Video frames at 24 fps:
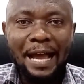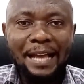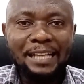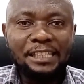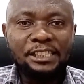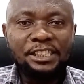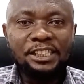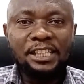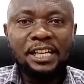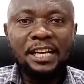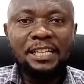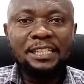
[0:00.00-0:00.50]
I
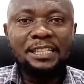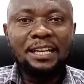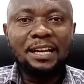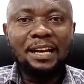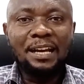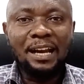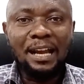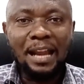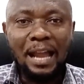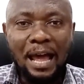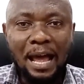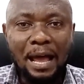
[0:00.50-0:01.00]
shared the
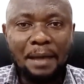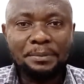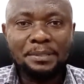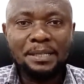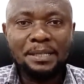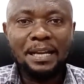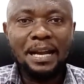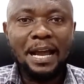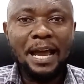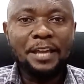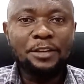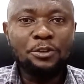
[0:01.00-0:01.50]
labs that
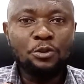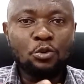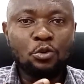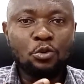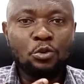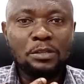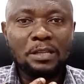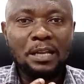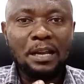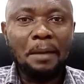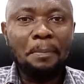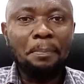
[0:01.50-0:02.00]
I
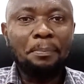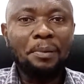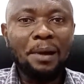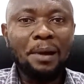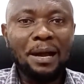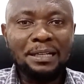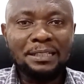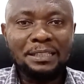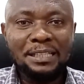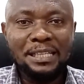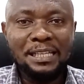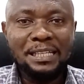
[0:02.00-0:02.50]
used and I
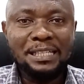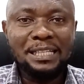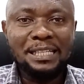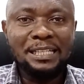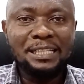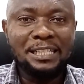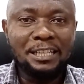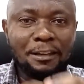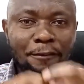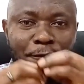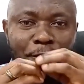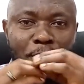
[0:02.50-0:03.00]
practiced, the
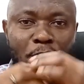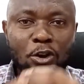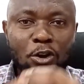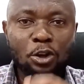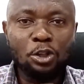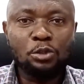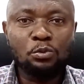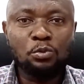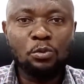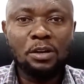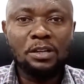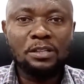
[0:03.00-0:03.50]

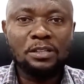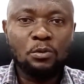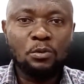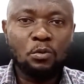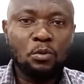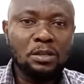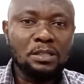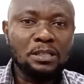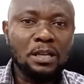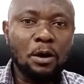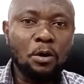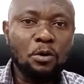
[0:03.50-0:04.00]
difficult ones, the
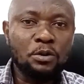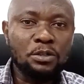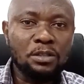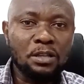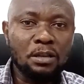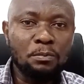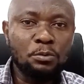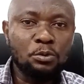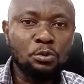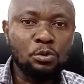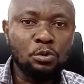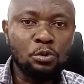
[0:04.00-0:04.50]
ones I was
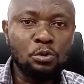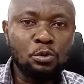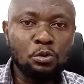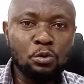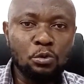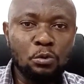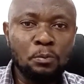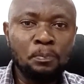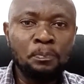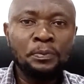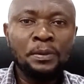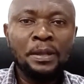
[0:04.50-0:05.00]
able to
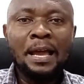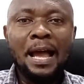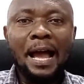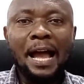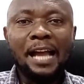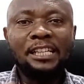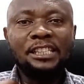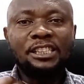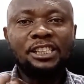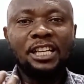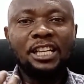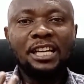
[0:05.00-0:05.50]
do. I
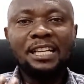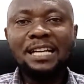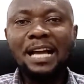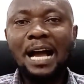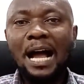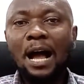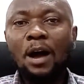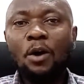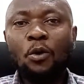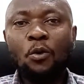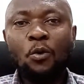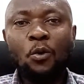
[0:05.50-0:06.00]
shared
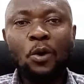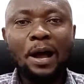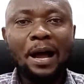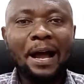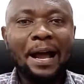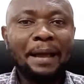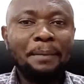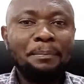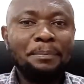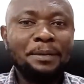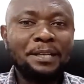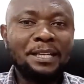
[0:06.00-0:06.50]
how
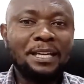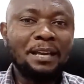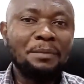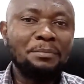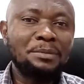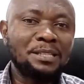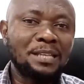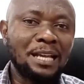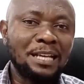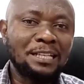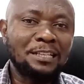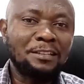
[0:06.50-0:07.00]
I became
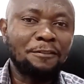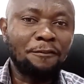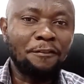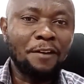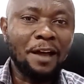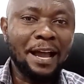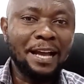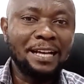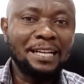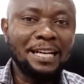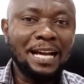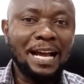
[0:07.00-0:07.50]

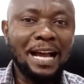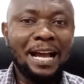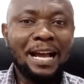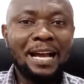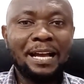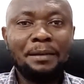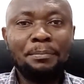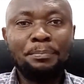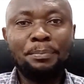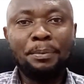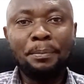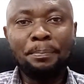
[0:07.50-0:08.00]
certified,
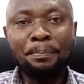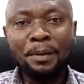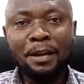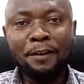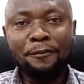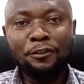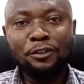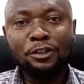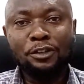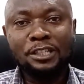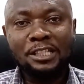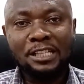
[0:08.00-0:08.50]
I prepared for the